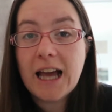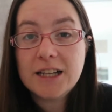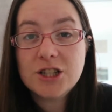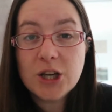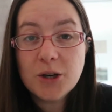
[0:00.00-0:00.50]

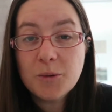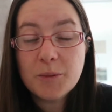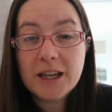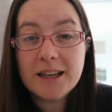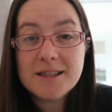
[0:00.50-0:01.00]
and two,
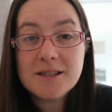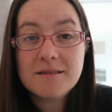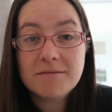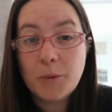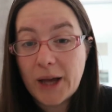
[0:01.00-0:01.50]
because
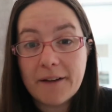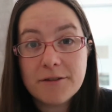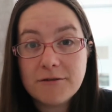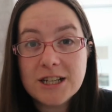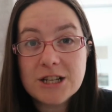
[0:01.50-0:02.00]
we have
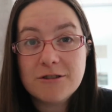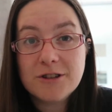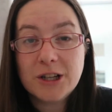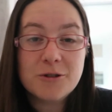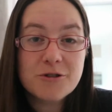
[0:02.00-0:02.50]
three
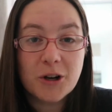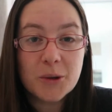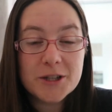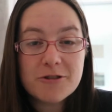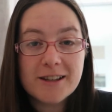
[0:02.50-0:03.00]
children who
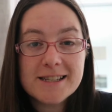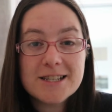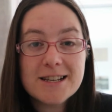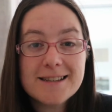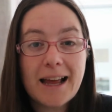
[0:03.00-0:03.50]
struggle with transitions,